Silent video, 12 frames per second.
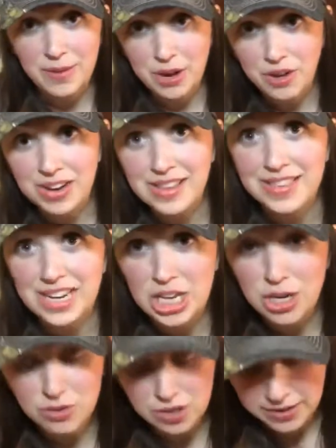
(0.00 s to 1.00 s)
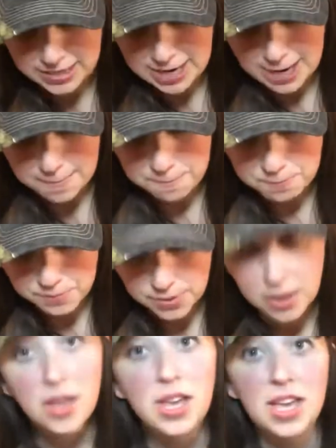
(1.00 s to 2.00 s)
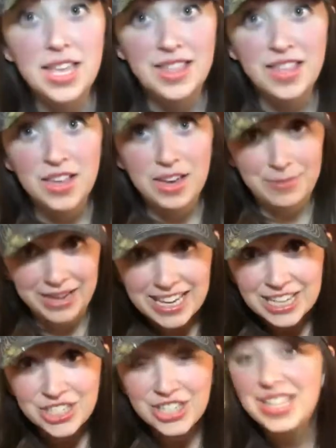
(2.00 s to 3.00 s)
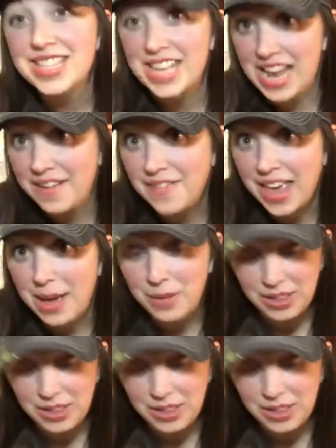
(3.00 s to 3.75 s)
my grains that I use all the time in my kitchen, they have Gamma